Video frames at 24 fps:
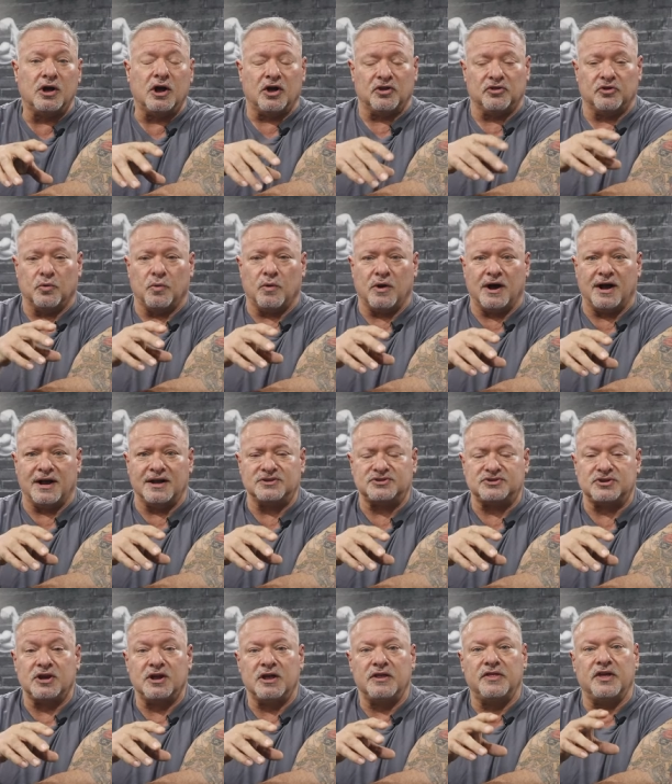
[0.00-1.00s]
Otherwise,
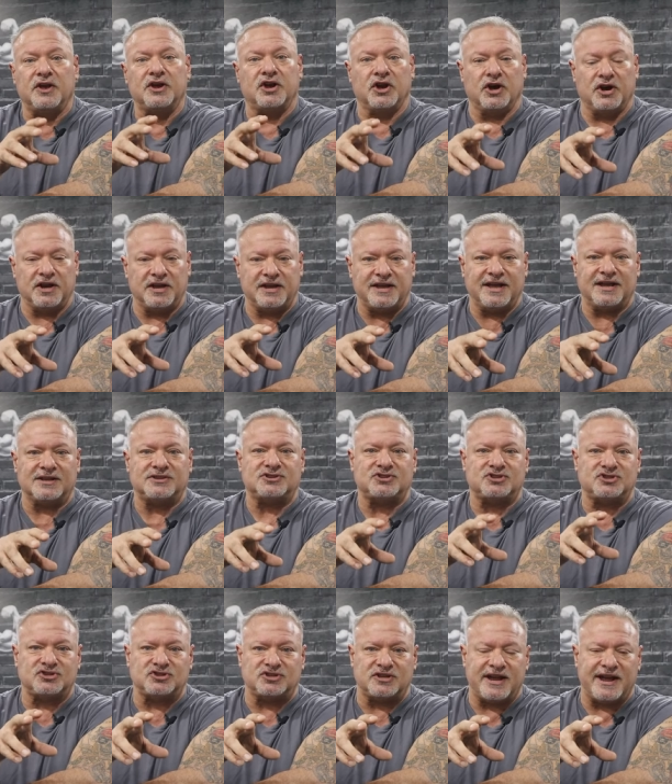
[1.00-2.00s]
they're going to get
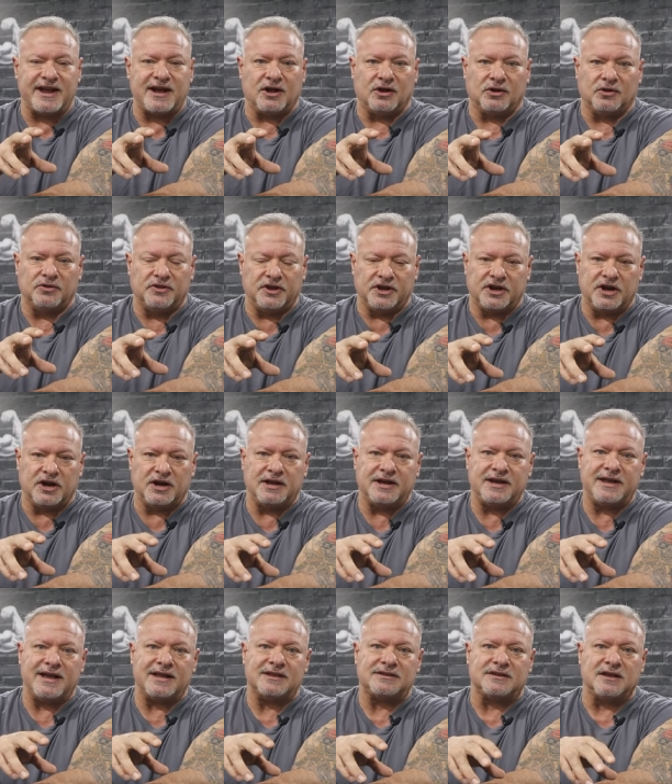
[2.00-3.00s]
stale. They're going to
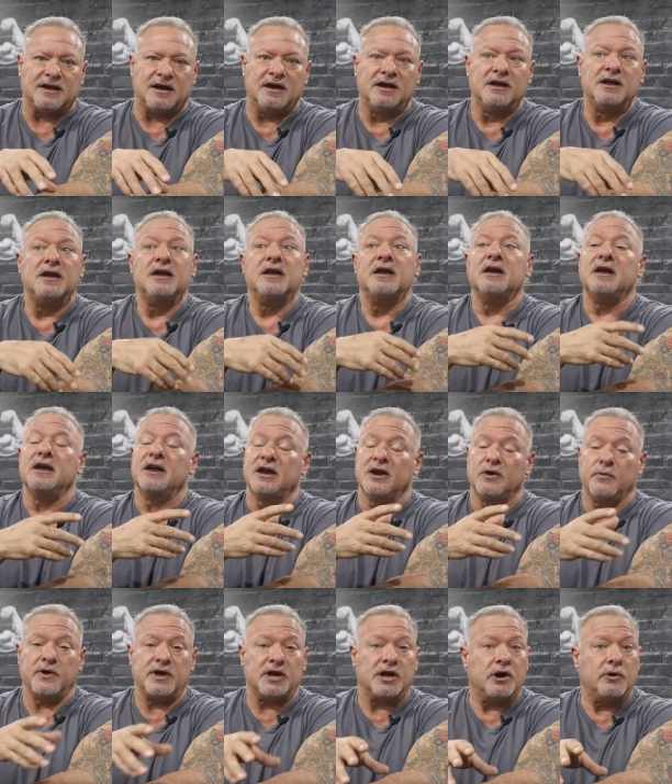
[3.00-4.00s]
get the,
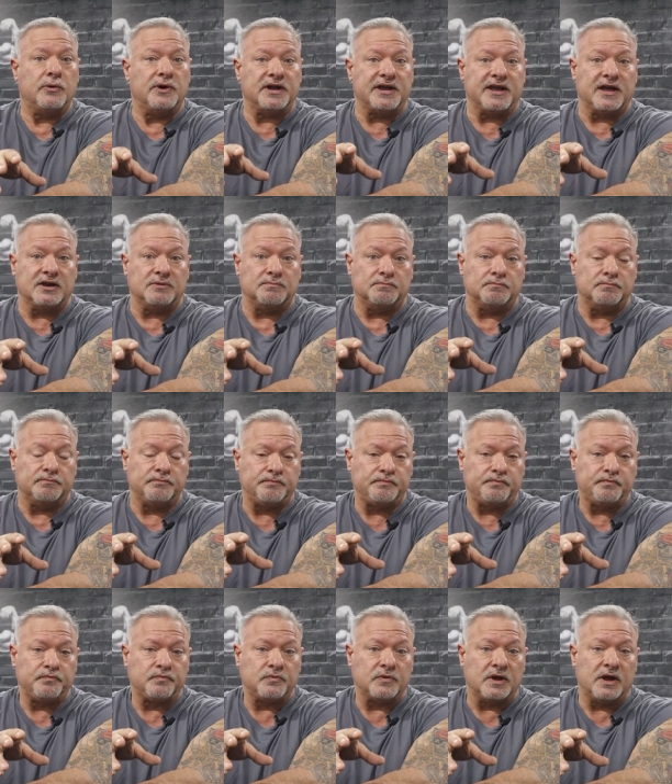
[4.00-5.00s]
here we go again.
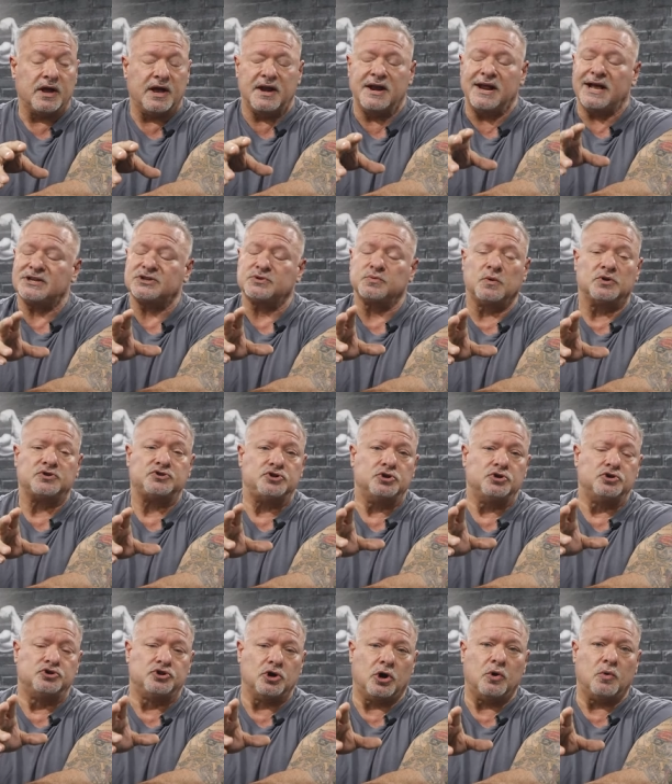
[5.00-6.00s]
And that's what
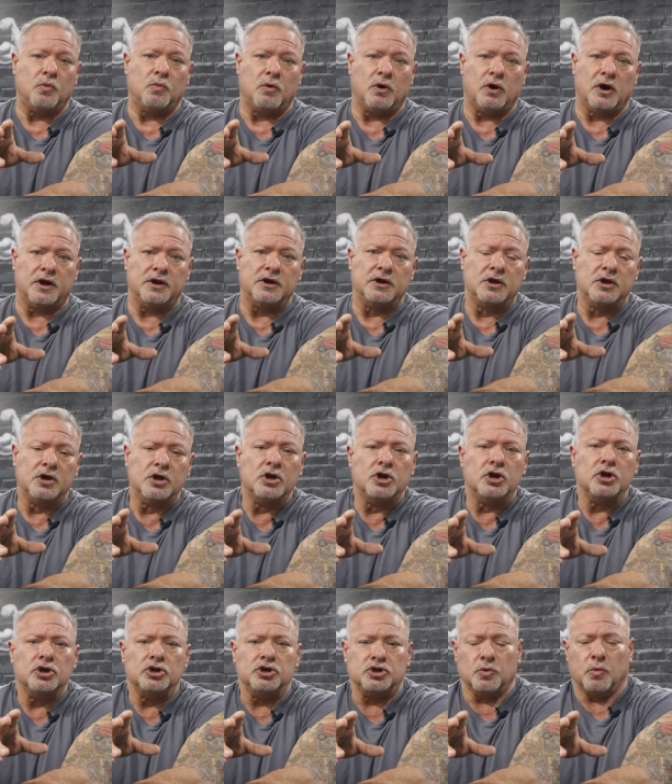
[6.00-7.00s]
you don't want.
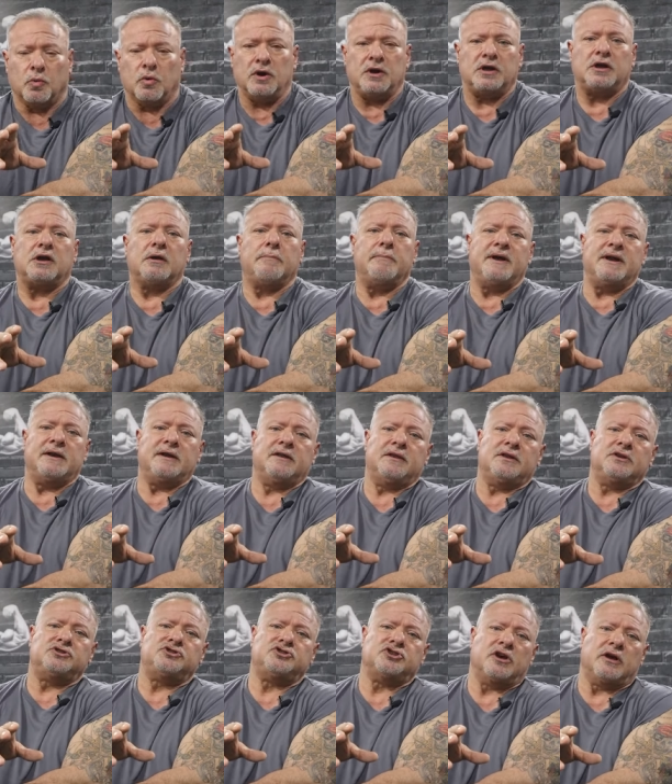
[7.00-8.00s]
You want to come into
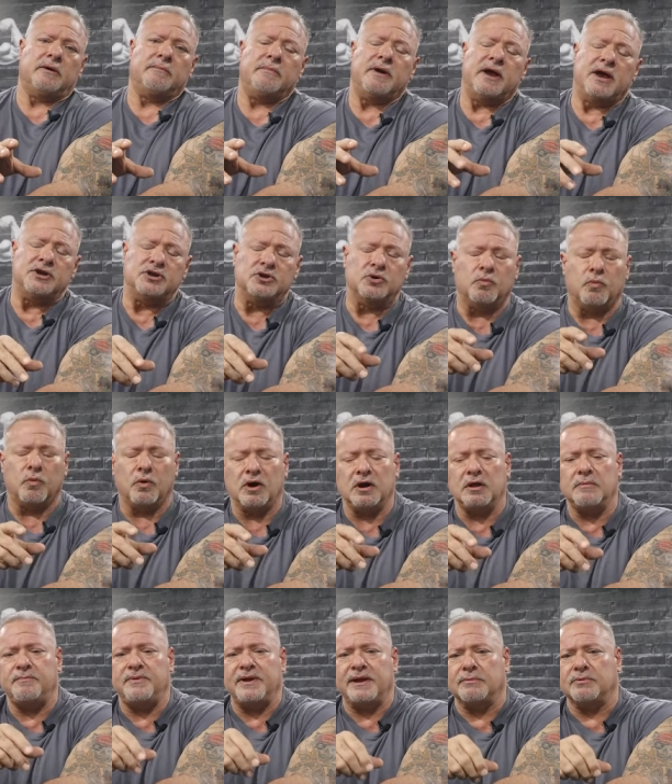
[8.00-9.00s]
the gym and you
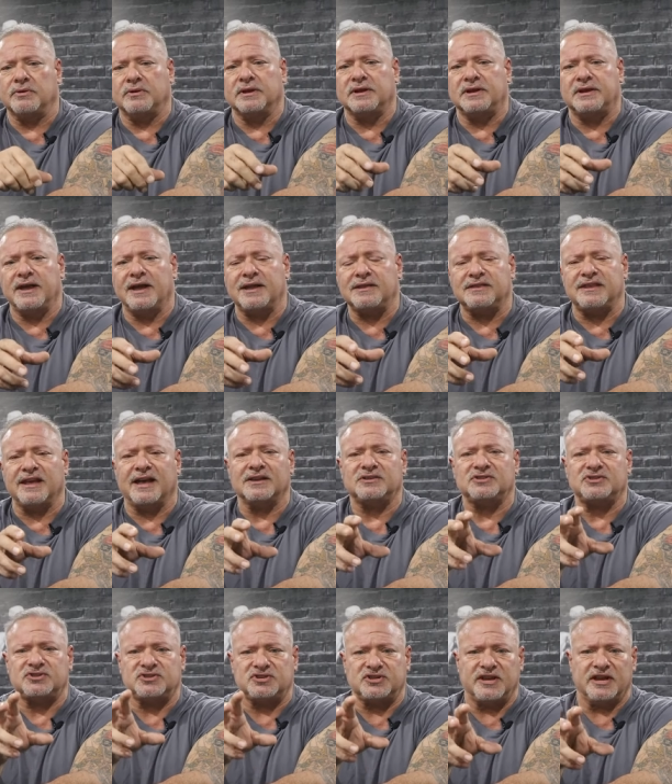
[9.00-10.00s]
want to be able to get
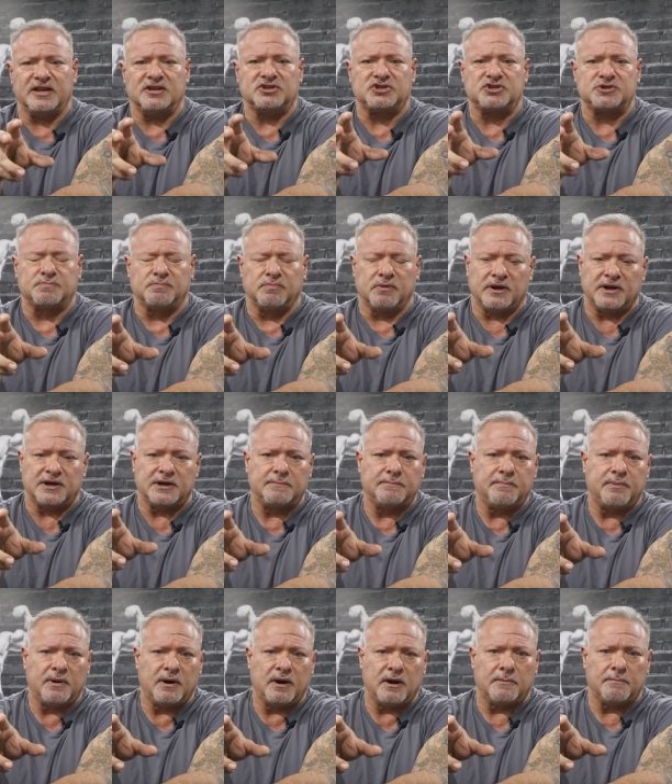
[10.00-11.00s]
that skin splitting
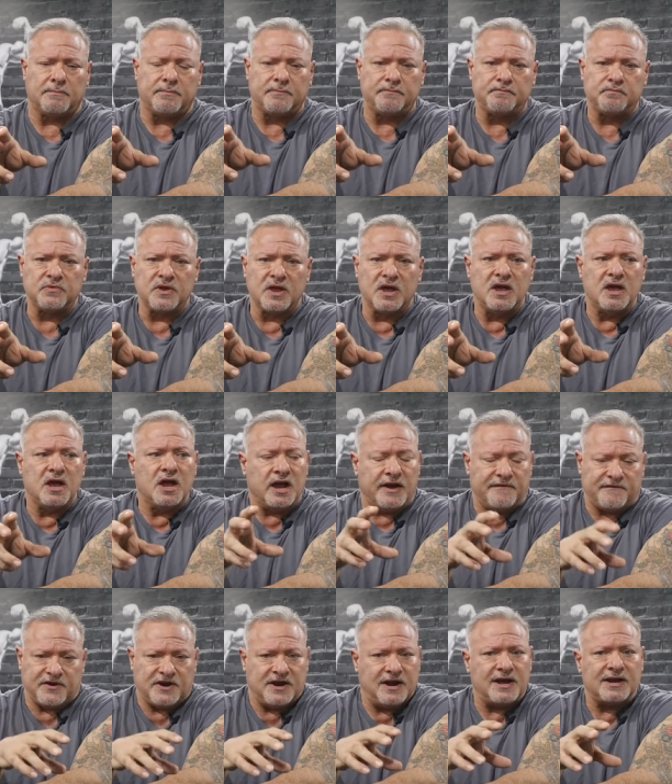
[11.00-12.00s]
pump.
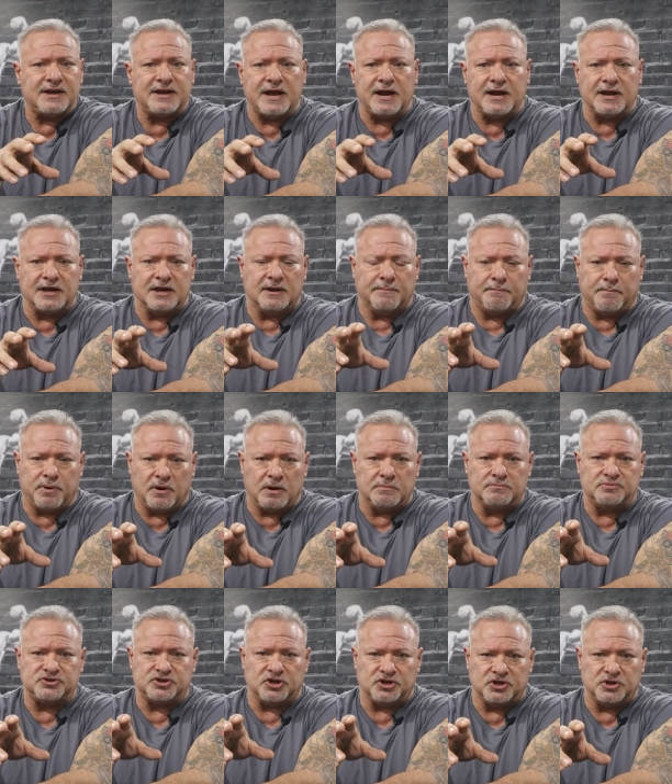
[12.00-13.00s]
If you're not getting the
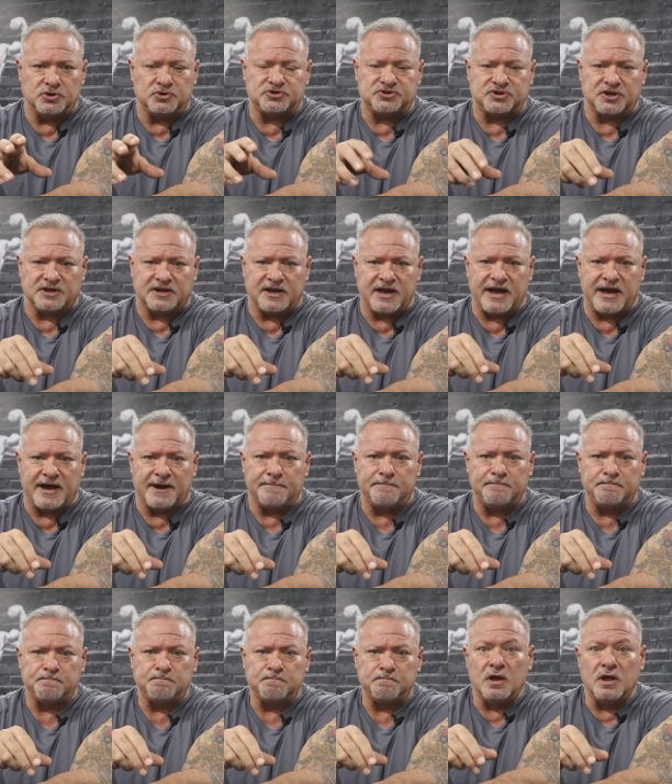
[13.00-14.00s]
pumps you used to
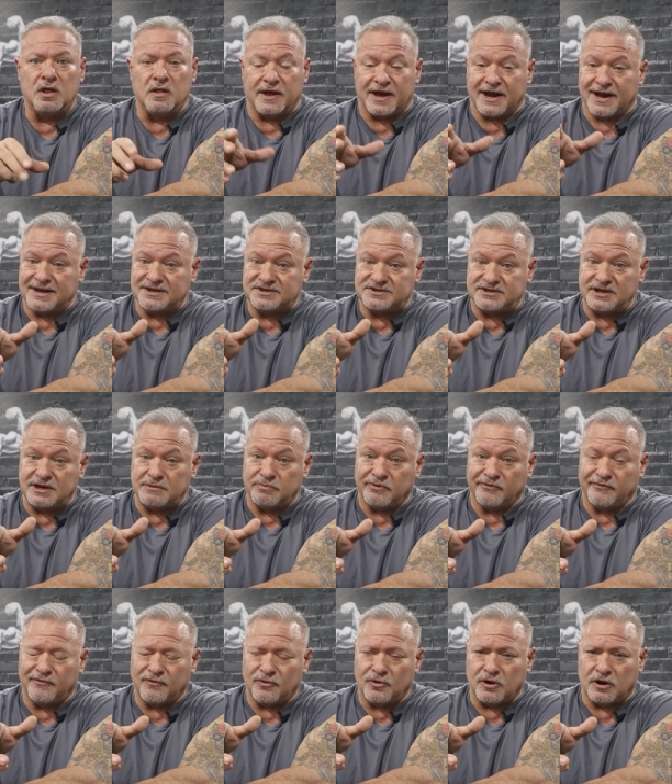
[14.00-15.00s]
get, like I said
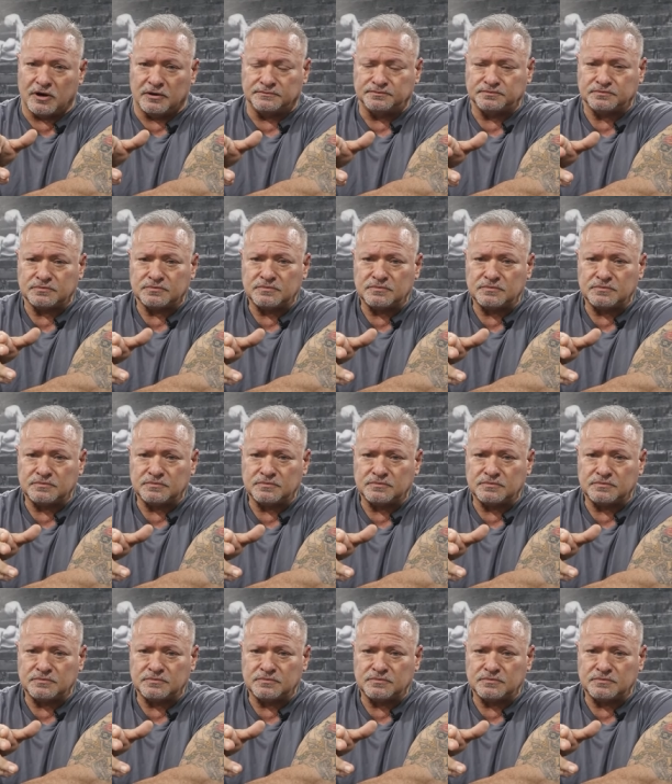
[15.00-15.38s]
before,